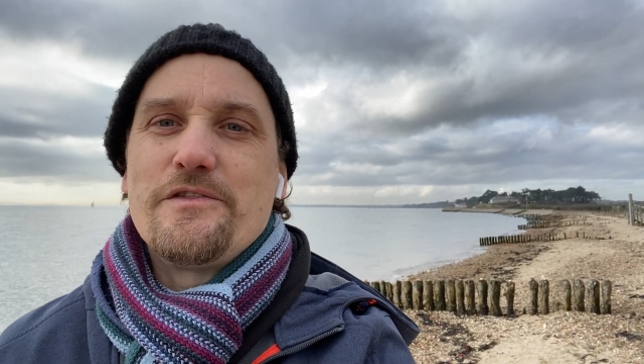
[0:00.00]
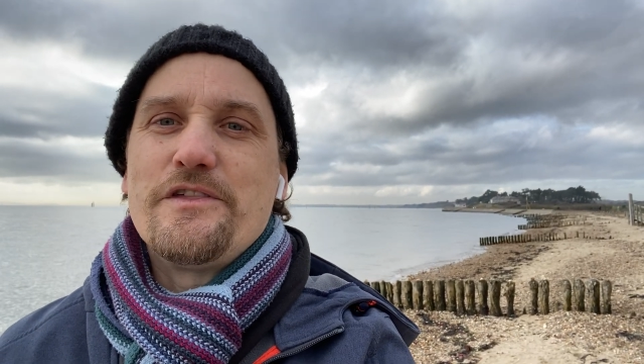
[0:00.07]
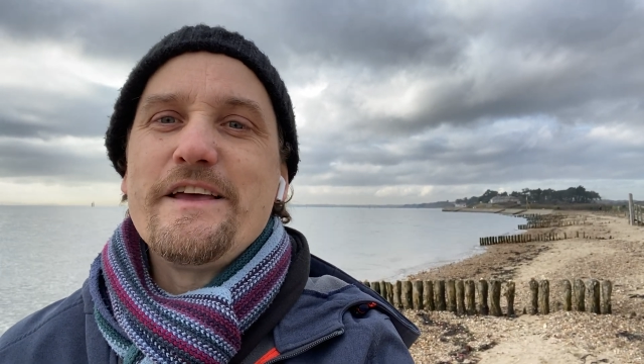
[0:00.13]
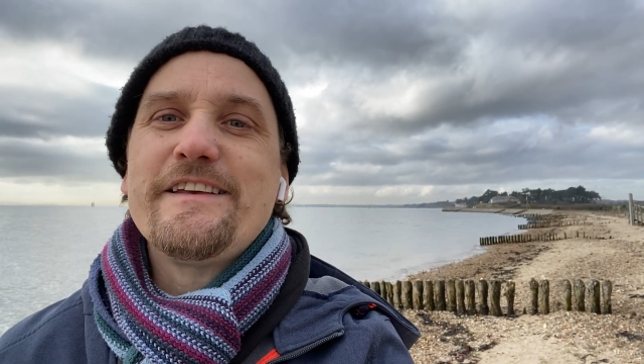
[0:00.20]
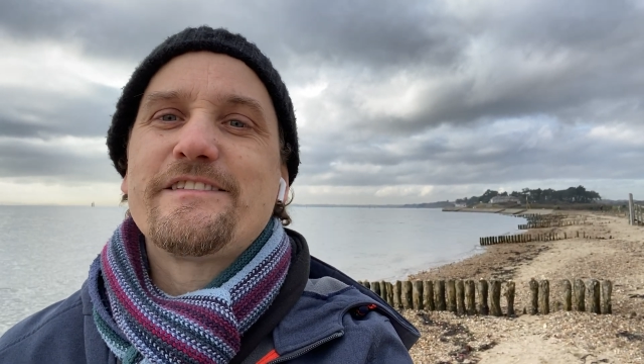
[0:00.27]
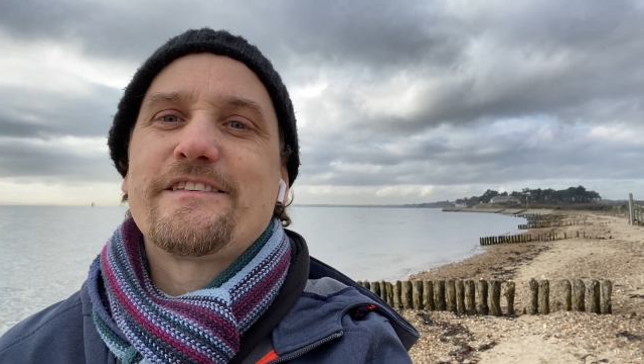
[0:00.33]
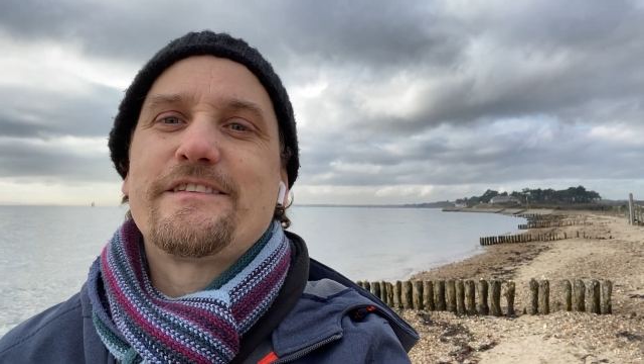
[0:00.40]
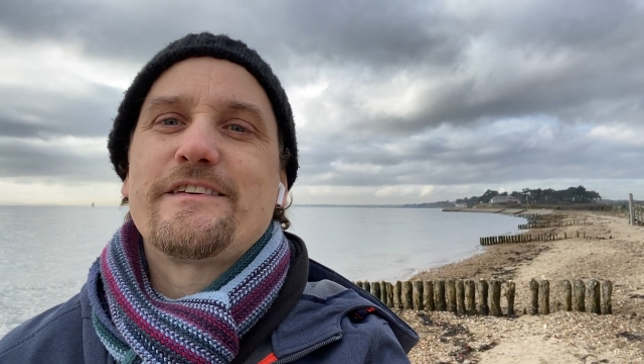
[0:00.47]

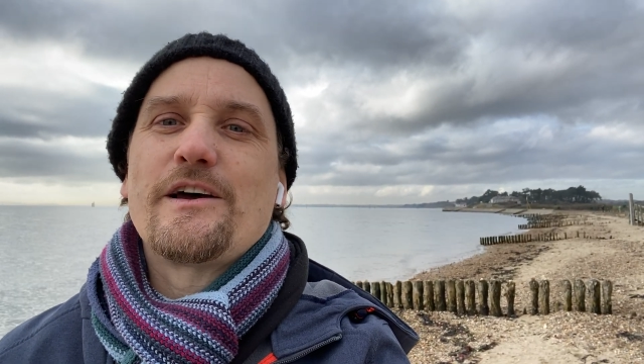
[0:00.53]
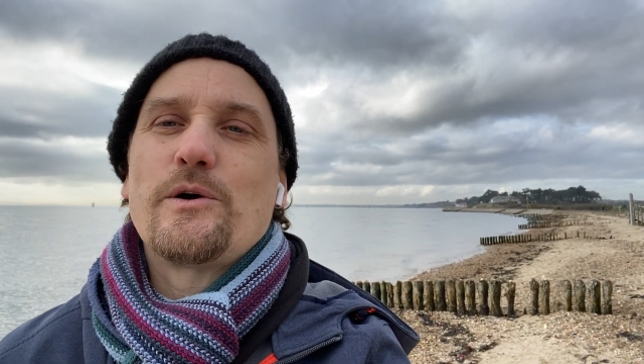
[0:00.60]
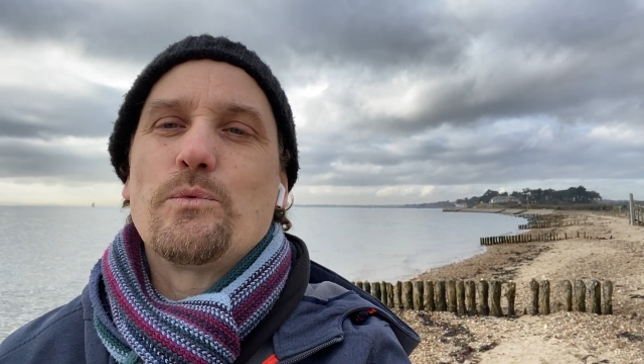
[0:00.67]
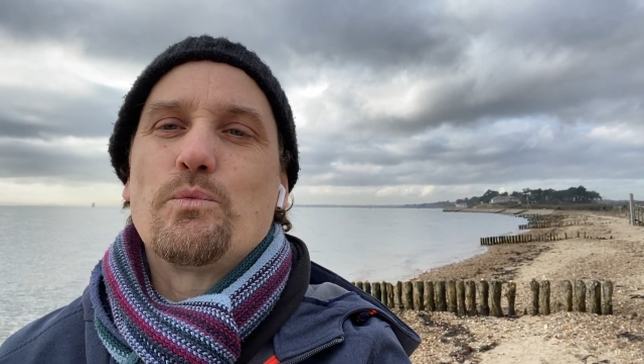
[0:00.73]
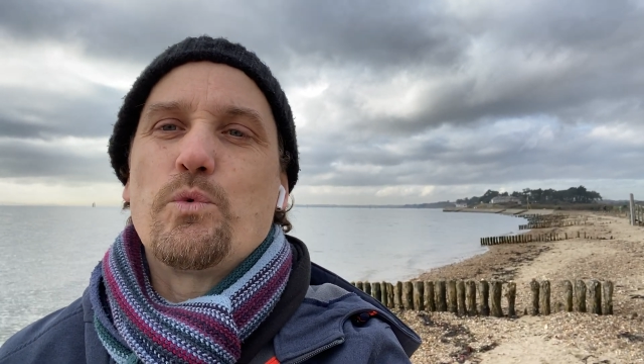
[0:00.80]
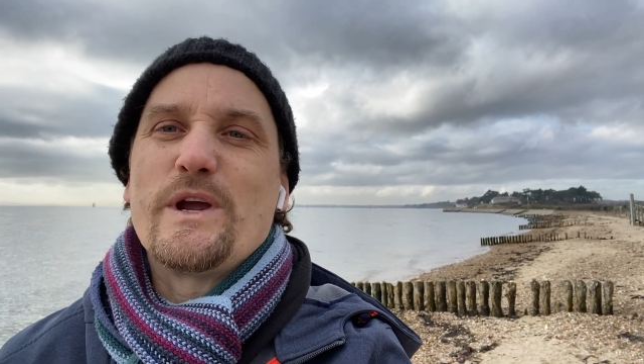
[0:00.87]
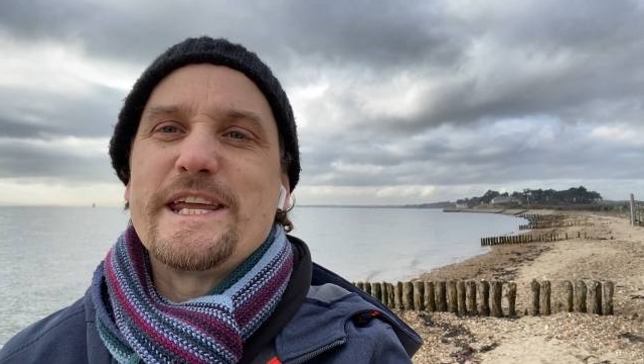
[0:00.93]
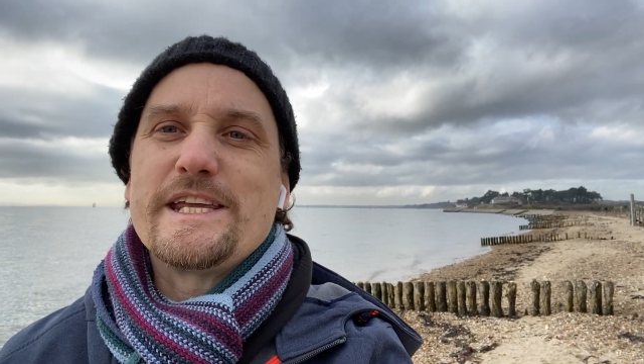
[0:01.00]
This
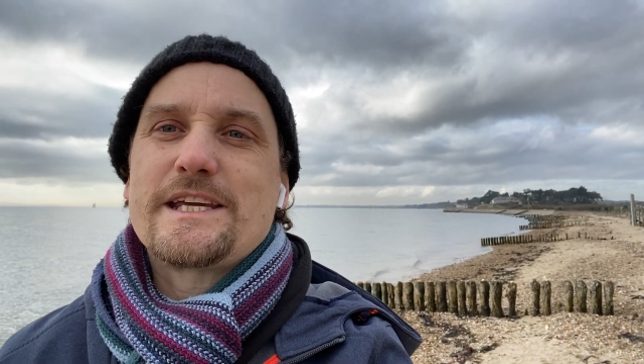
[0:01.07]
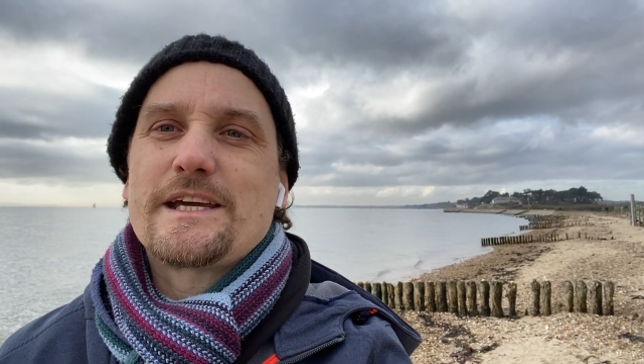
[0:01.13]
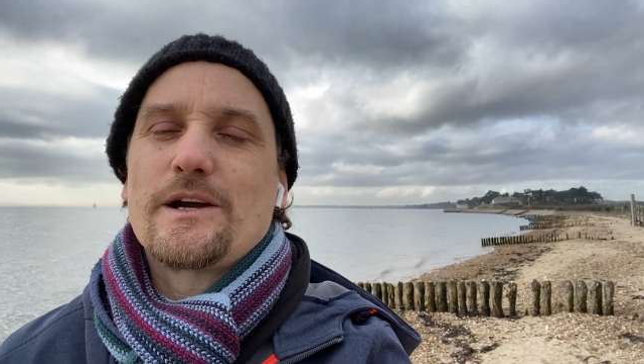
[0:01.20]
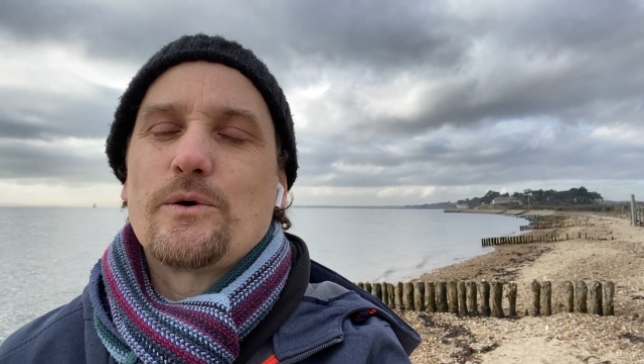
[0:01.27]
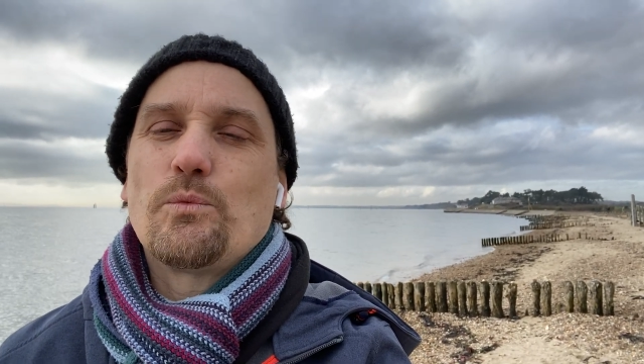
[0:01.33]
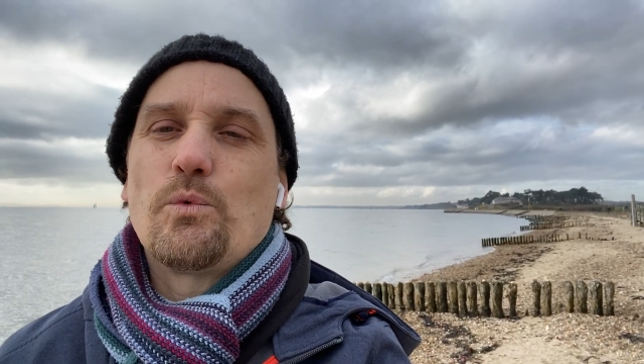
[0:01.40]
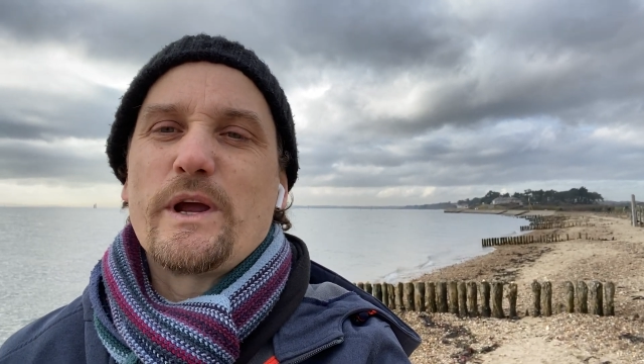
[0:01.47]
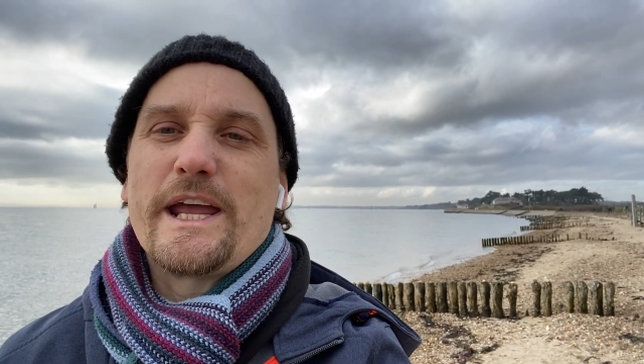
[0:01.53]
week
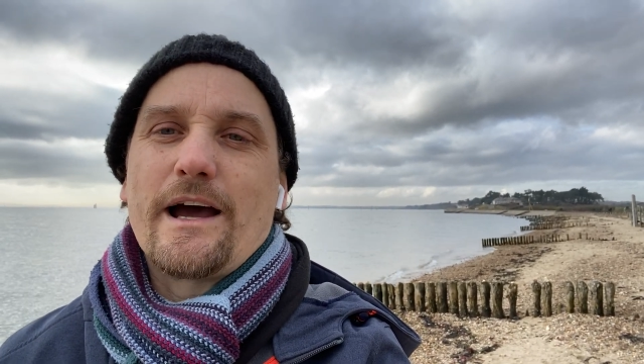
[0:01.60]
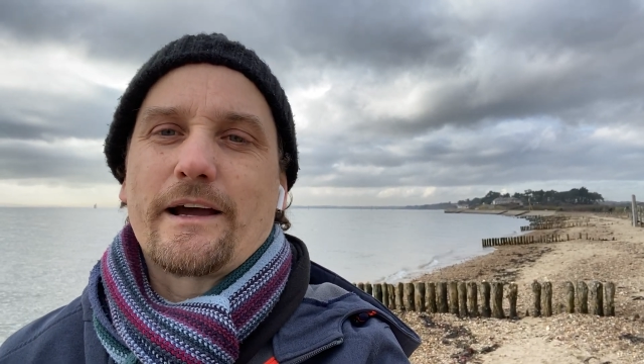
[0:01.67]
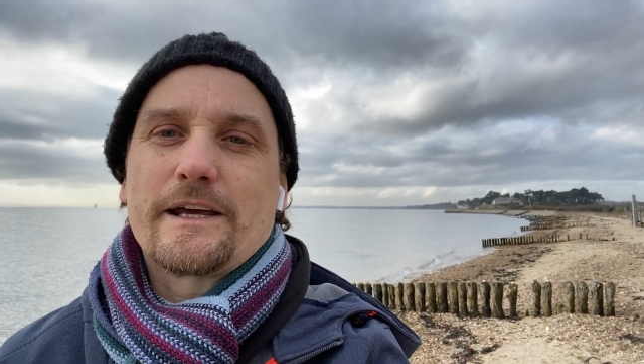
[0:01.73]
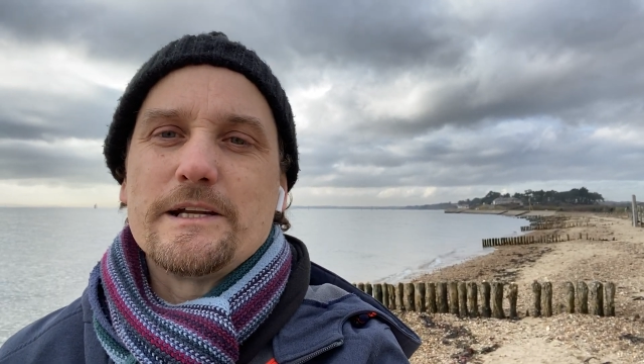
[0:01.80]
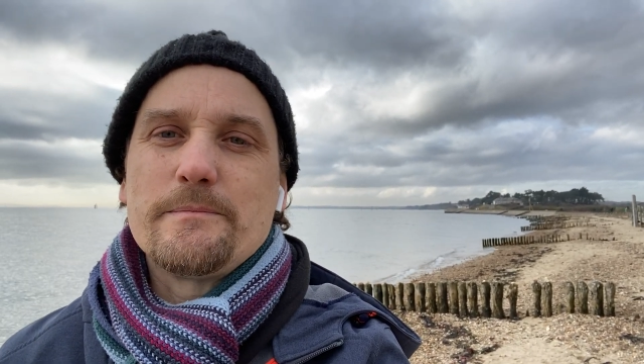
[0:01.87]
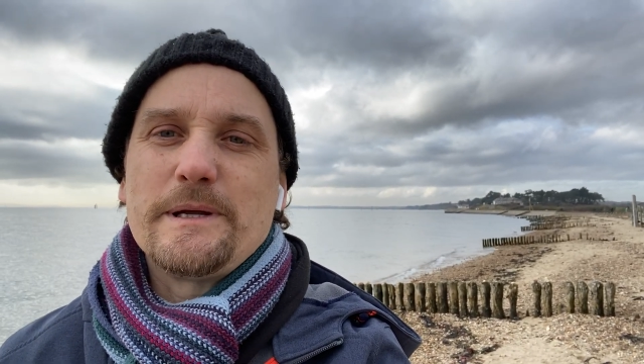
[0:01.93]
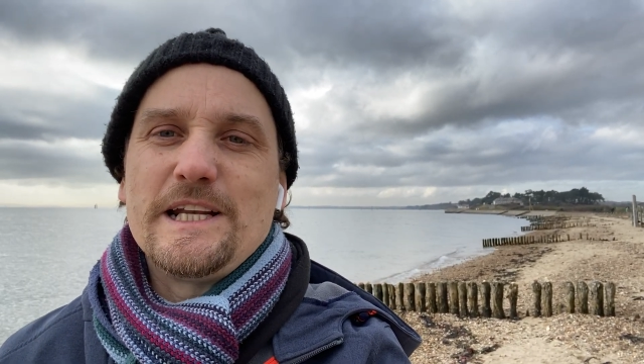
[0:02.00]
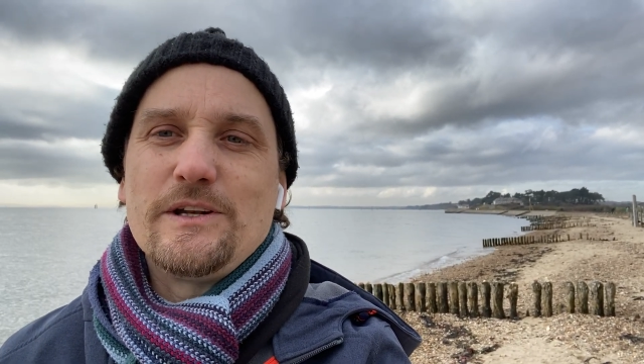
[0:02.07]
we are
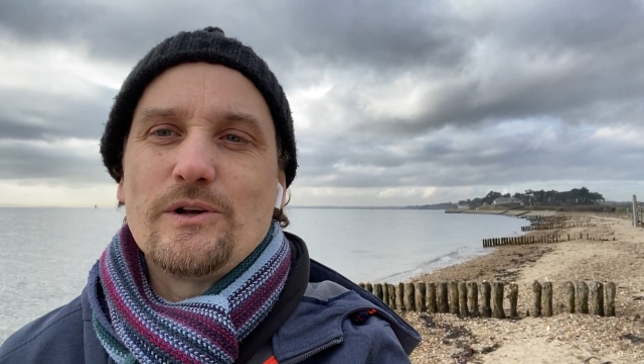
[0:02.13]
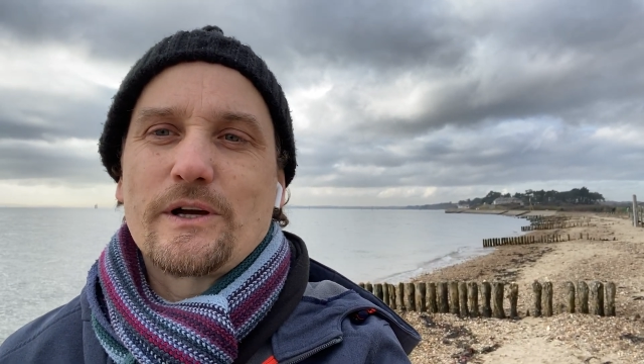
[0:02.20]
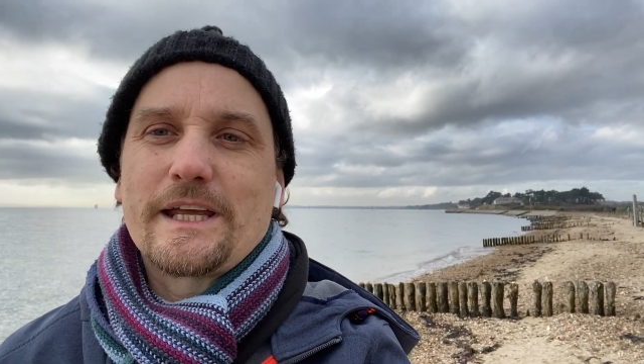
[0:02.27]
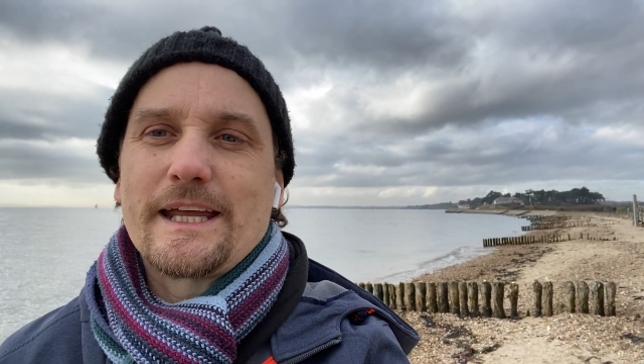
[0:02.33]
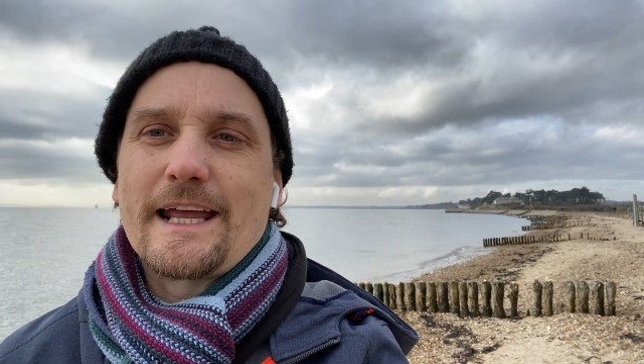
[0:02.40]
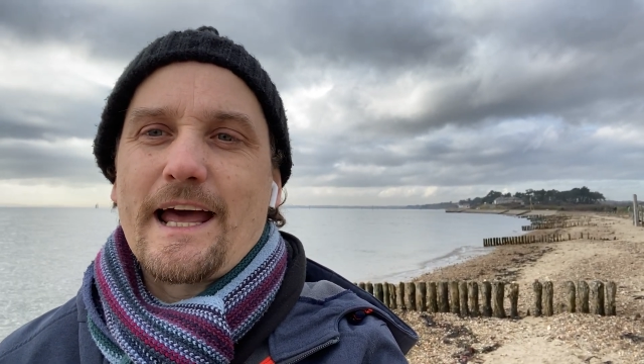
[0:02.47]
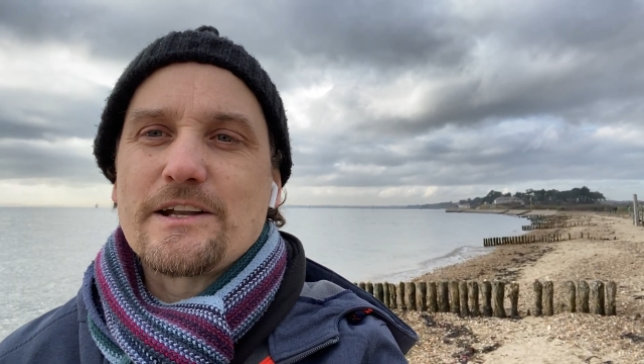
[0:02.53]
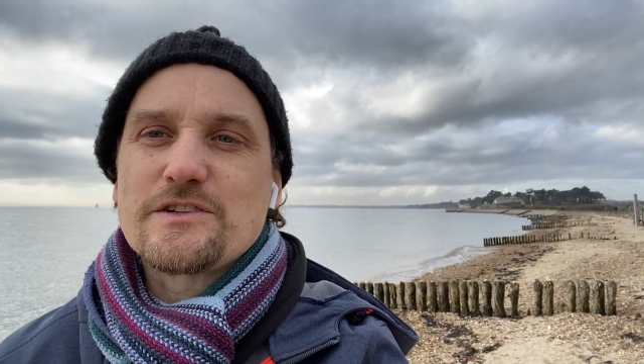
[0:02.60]
going to be
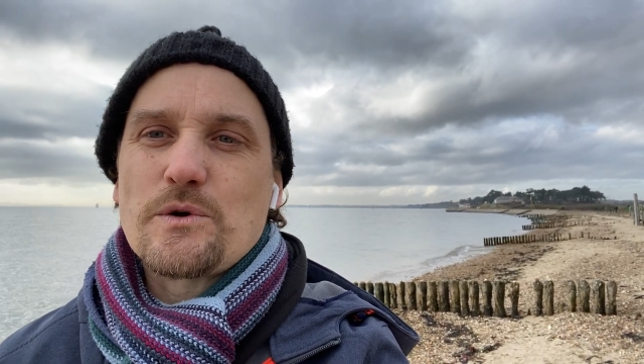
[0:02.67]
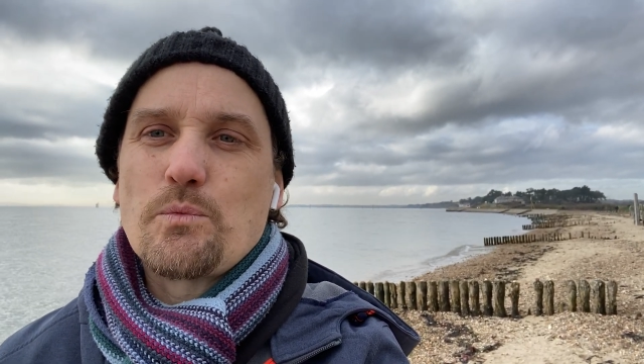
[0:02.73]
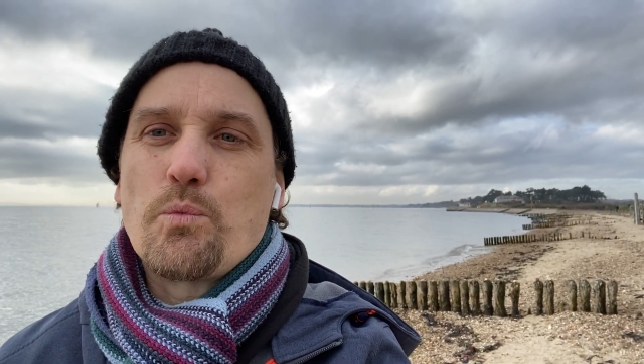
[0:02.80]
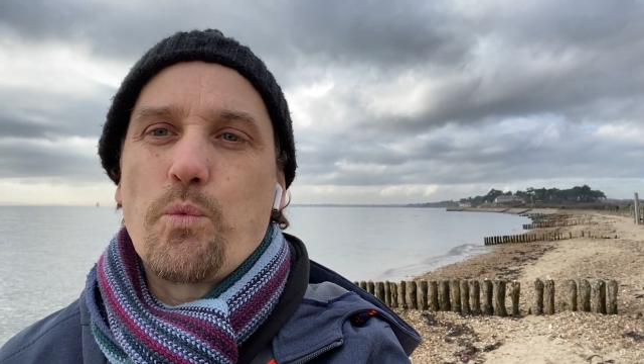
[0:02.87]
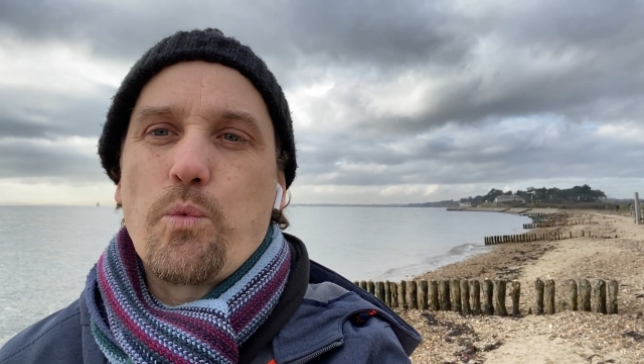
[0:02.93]
looking at